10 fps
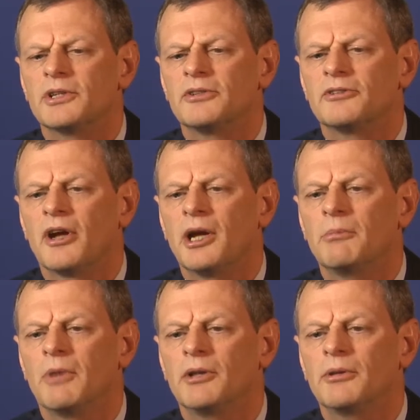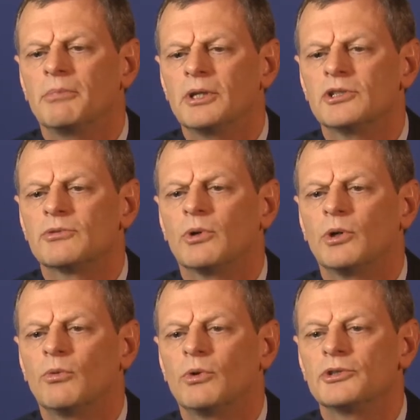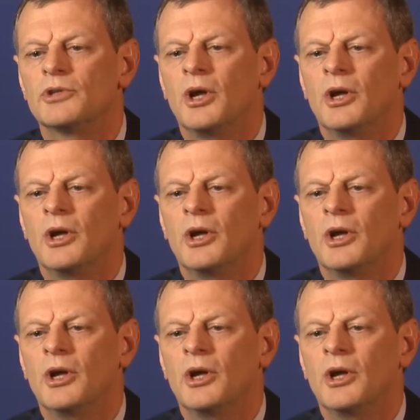At the time, the biggest one was